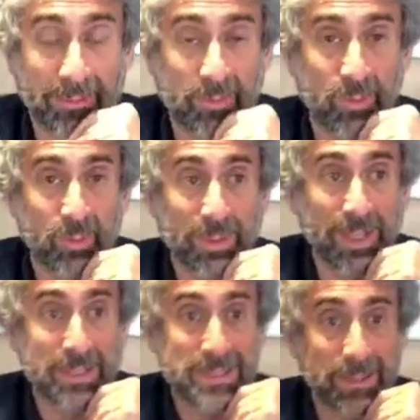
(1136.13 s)
11th through the
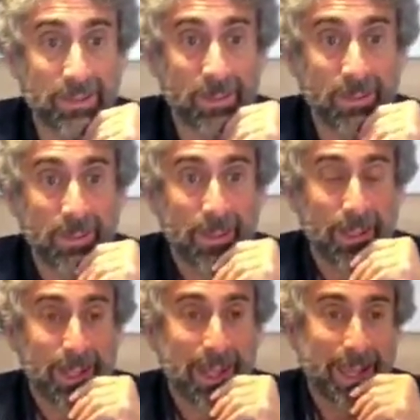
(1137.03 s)
18th.
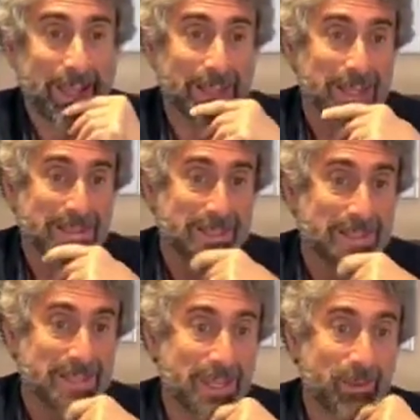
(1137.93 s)
And as I
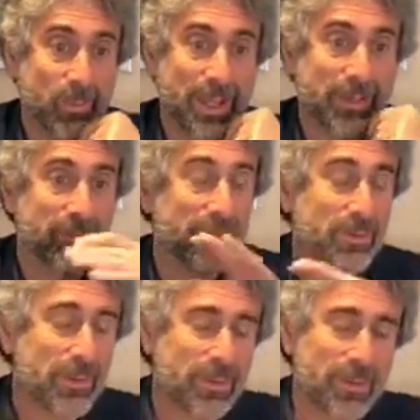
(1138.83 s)
say, we have
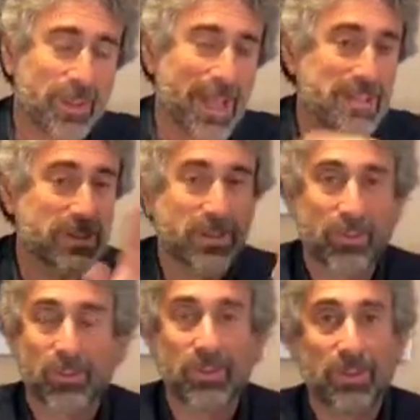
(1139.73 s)
lots of
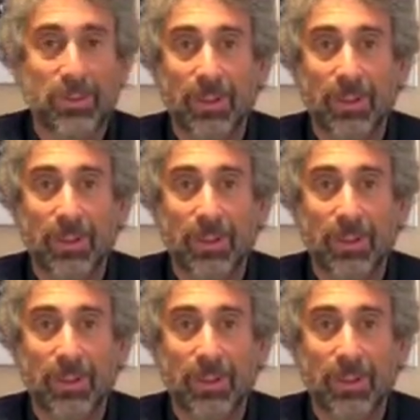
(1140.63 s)
different